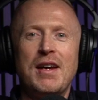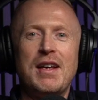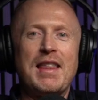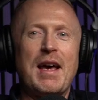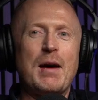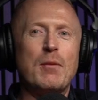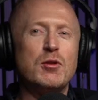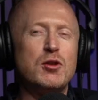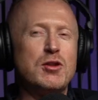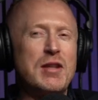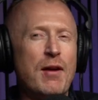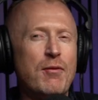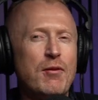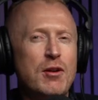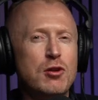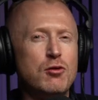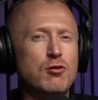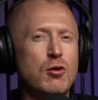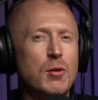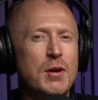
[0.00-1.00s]
that was
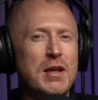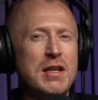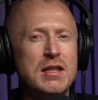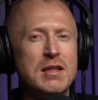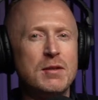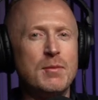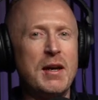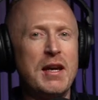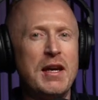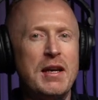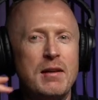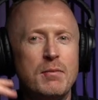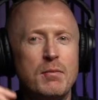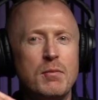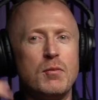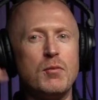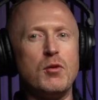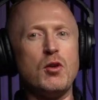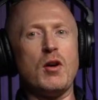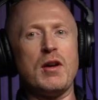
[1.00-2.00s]
definitely drilled into me,
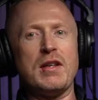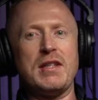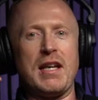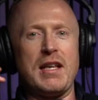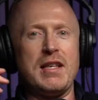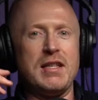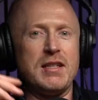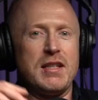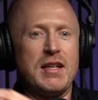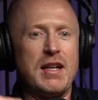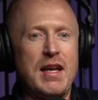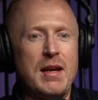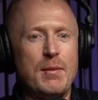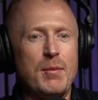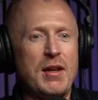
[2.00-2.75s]
not intentionally,